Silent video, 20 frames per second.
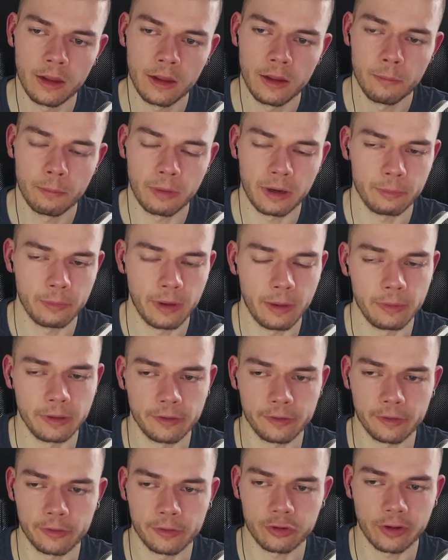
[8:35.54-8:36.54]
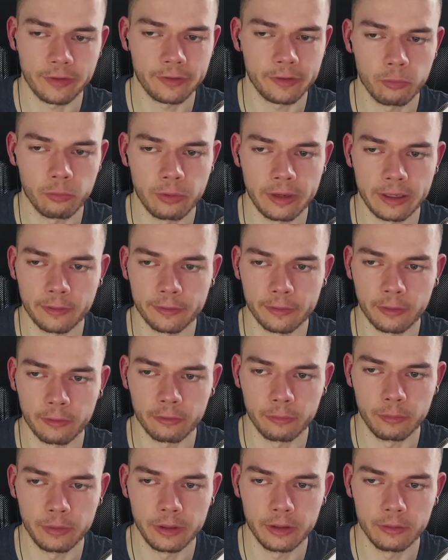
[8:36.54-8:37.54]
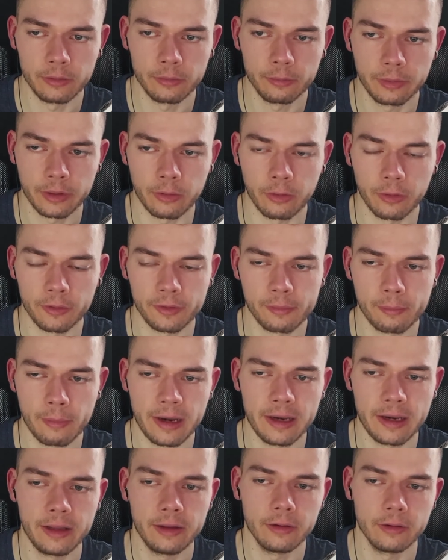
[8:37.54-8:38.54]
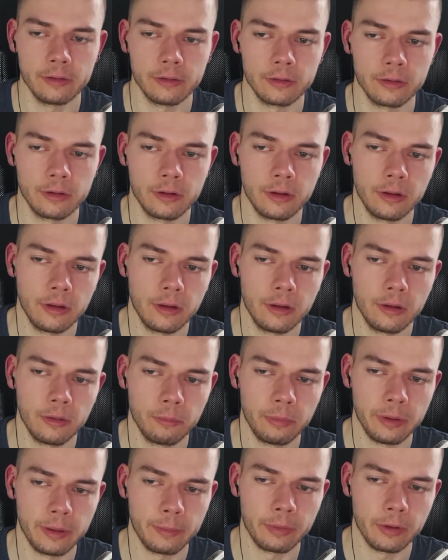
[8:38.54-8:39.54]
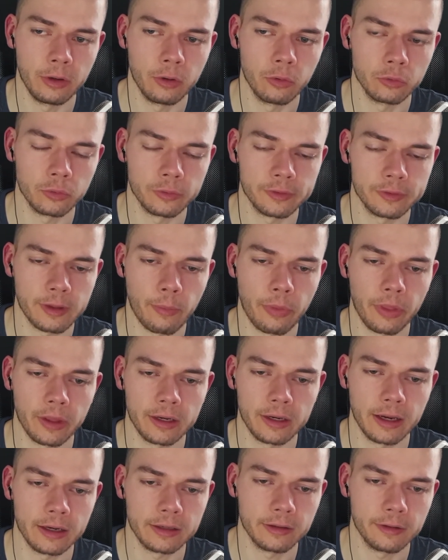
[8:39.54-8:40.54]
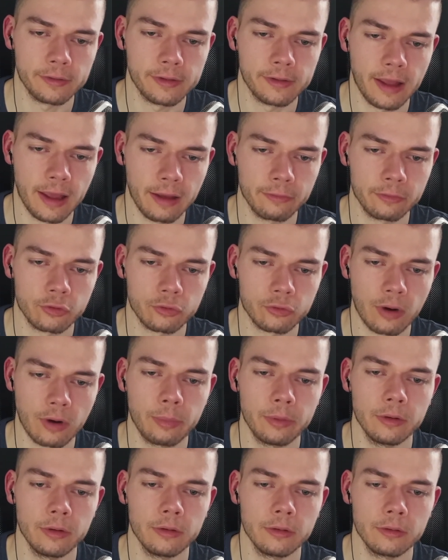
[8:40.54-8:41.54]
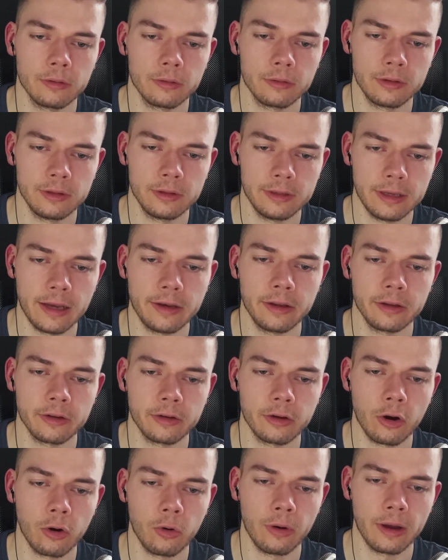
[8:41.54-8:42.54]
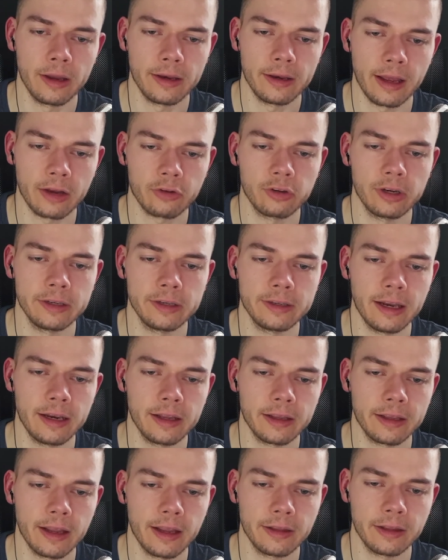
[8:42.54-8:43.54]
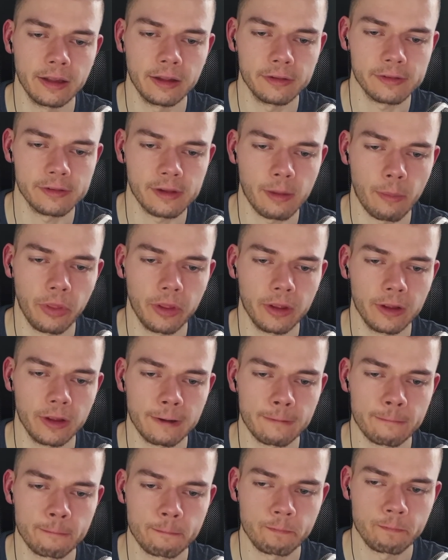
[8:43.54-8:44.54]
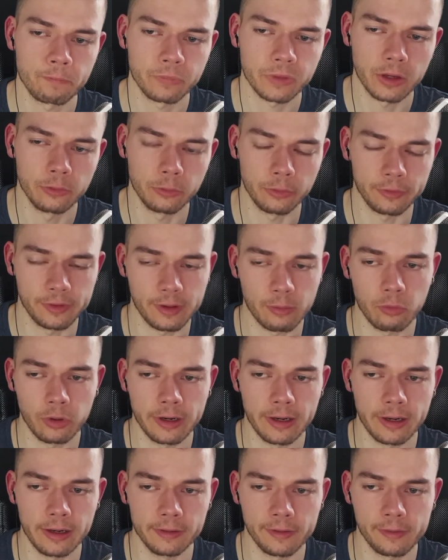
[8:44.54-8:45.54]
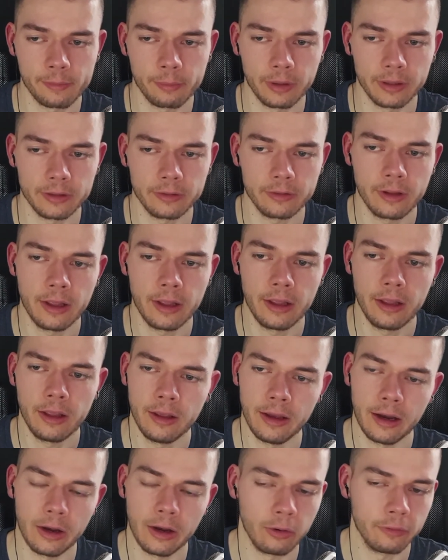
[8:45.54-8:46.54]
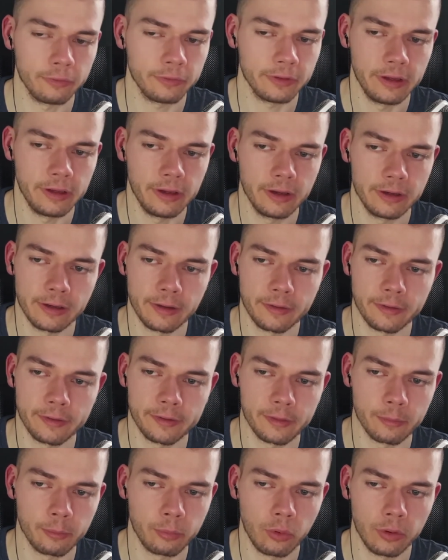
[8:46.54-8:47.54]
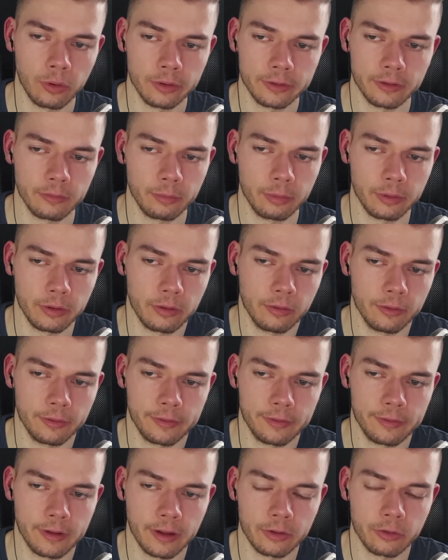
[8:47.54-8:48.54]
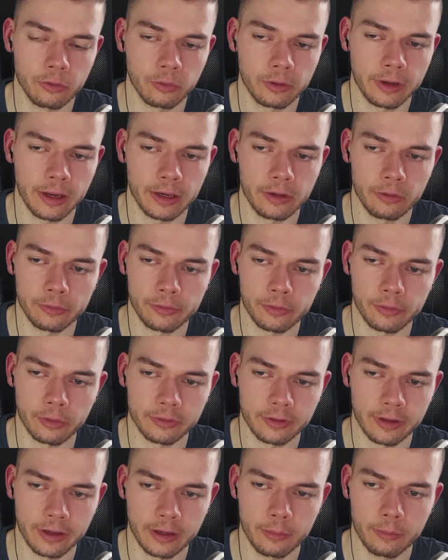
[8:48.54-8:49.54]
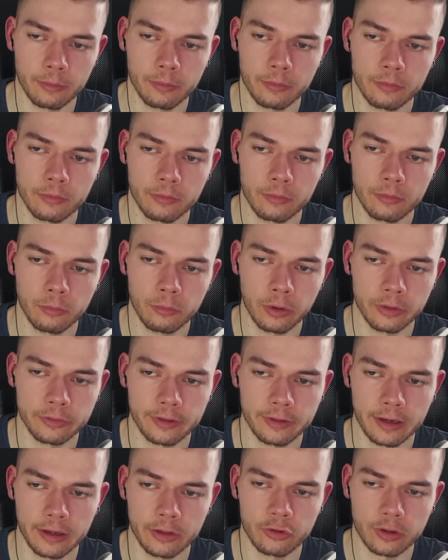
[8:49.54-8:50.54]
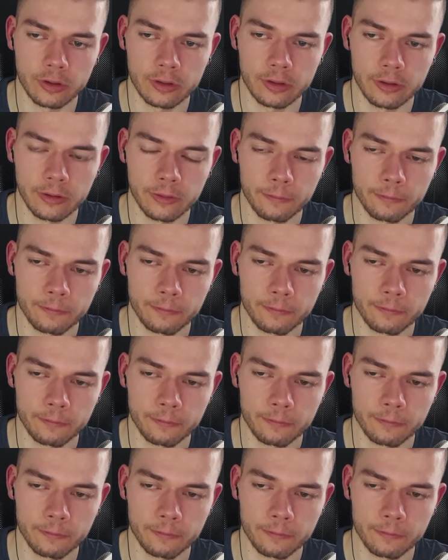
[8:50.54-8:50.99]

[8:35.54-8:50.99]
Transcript: But maybe this is just a weakness of me, because many people who do something like this have trouble letting go and actually delegating something to someone else. But I often hear that this is important because, yeah, you can use your time more intelligently.